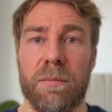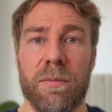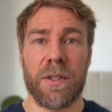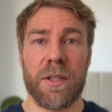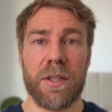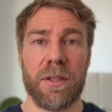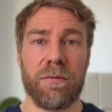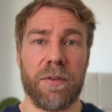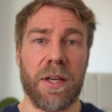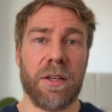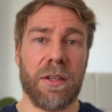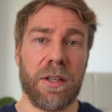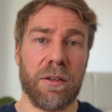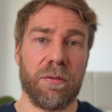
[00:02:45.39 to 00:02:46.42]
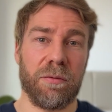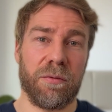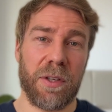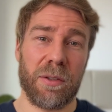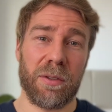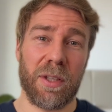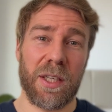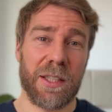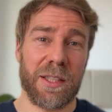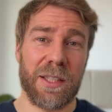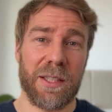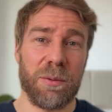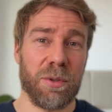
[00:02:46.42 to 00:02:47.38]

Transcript: The founder felt like he